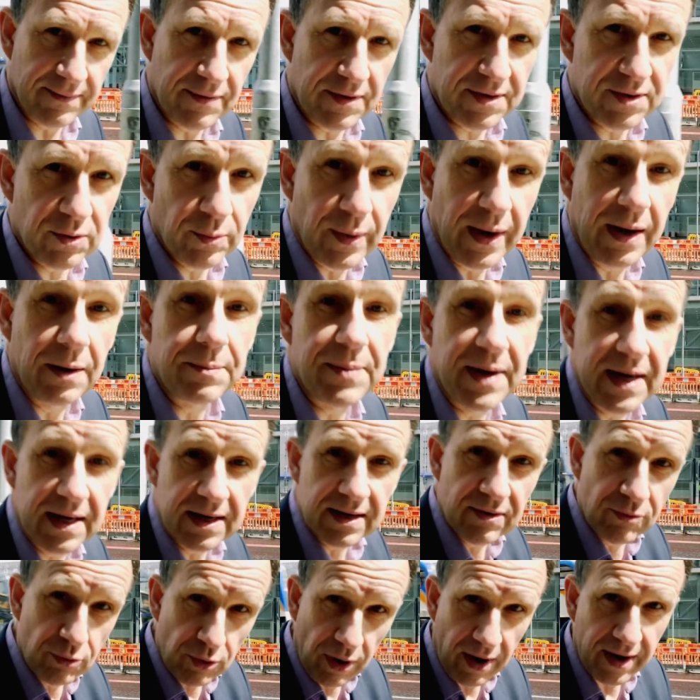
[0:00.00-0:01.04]
give us the
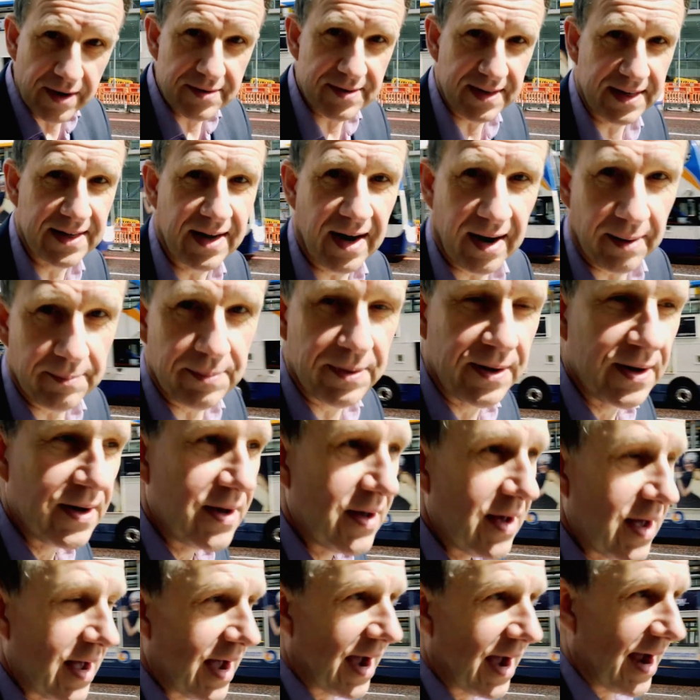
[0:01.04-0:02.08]
well-being rising up.
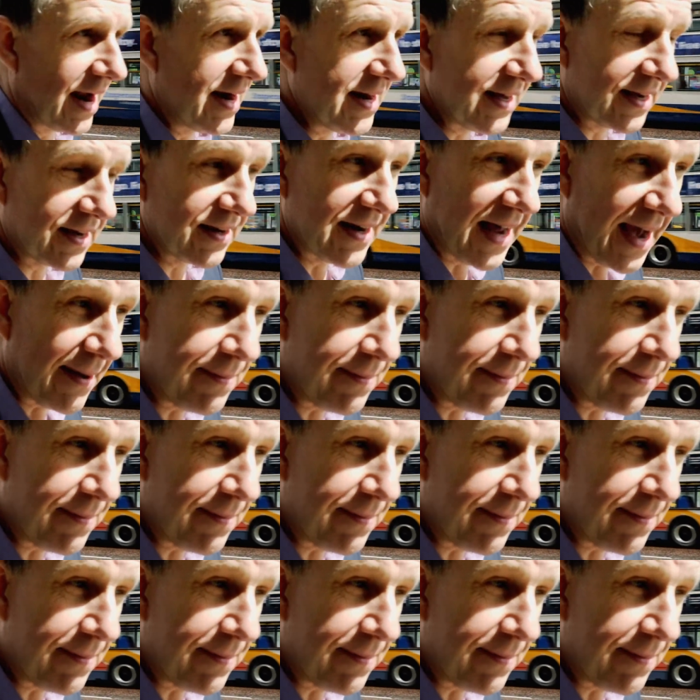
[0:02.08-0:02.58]
And it can